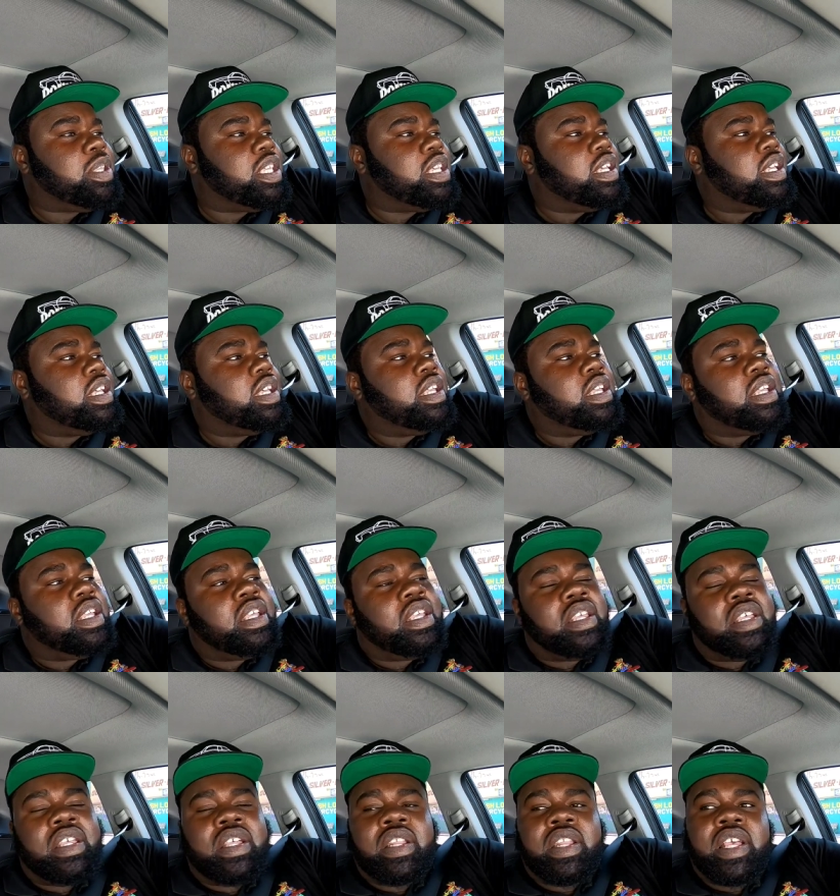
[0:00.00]
hear me?
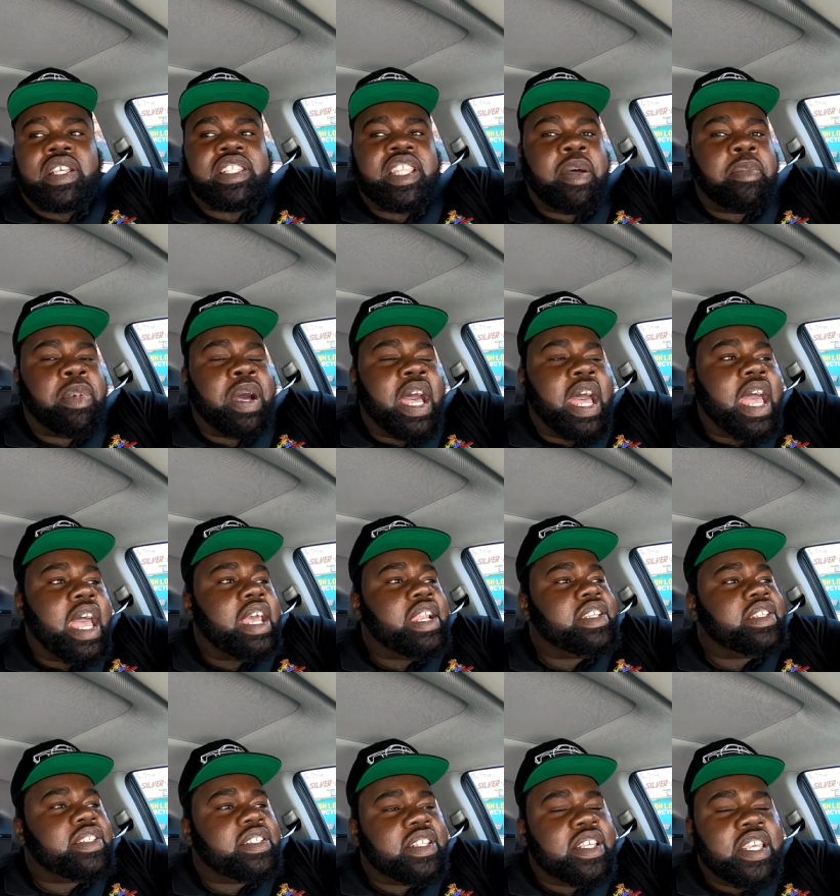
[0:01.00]
That's that
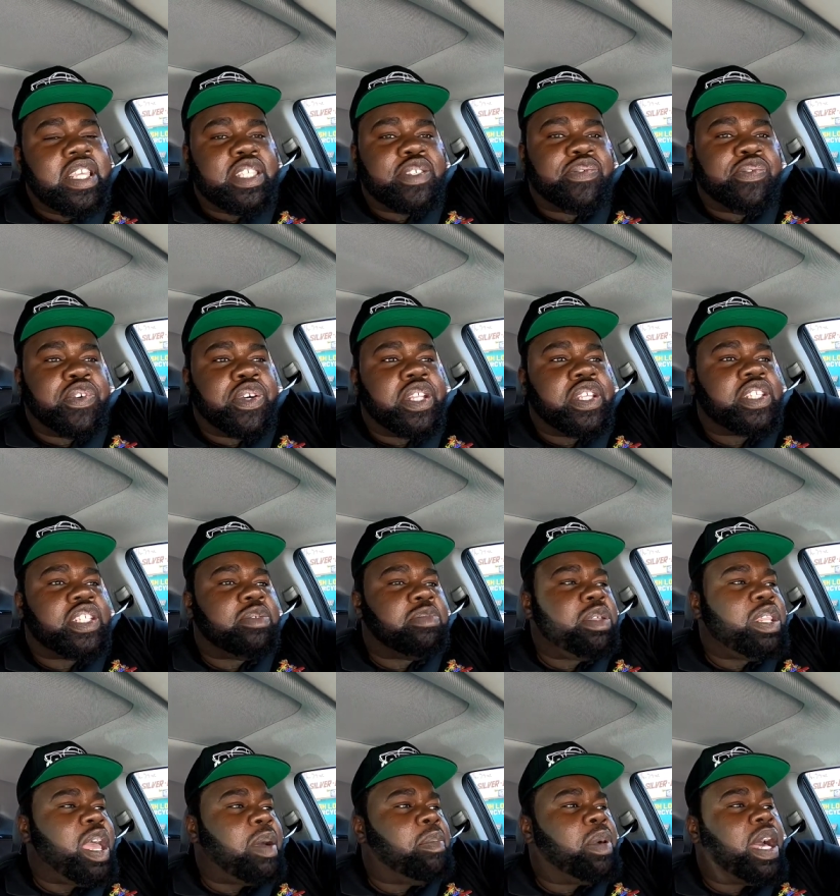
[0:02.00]
behind the scenes footage, you
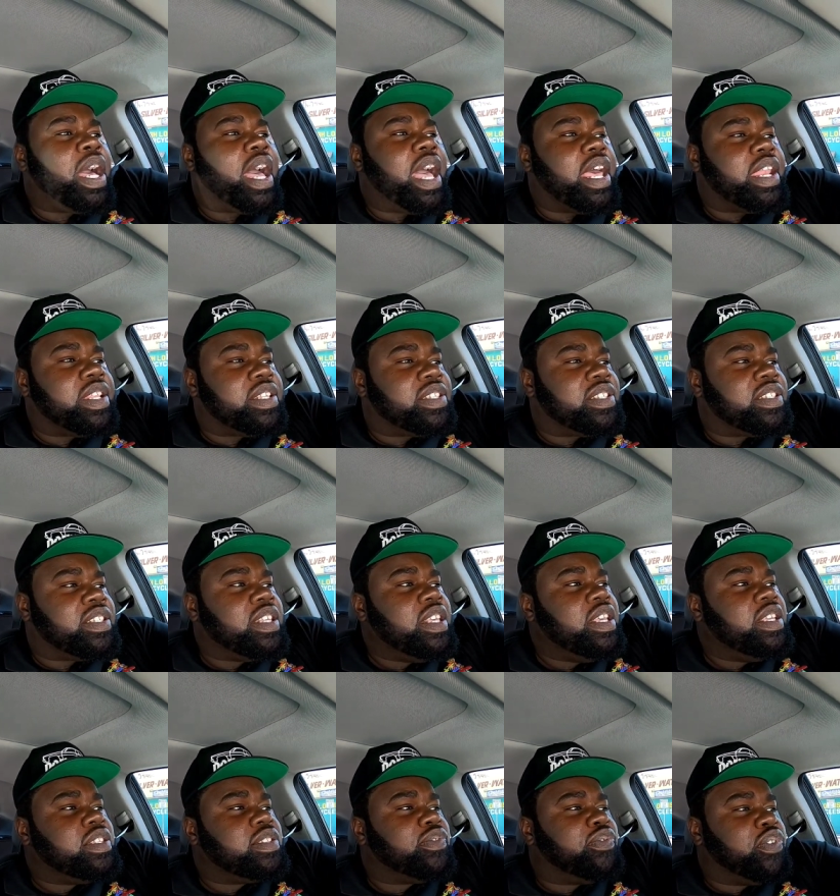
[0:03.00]
hear me? That behind the
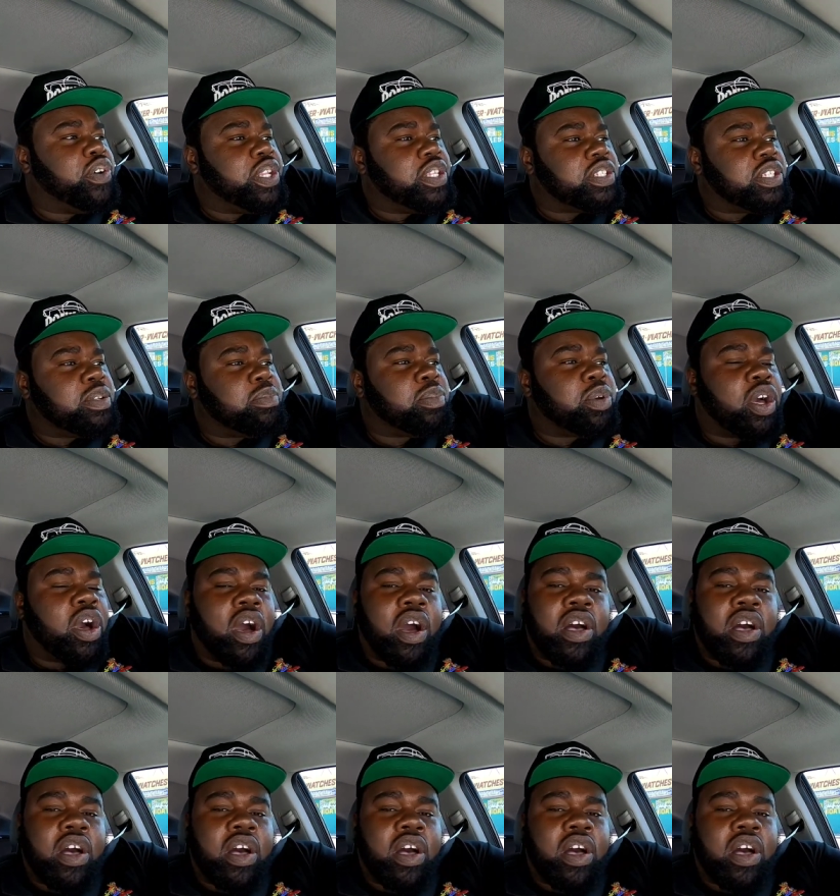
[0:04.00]
scenes footage of them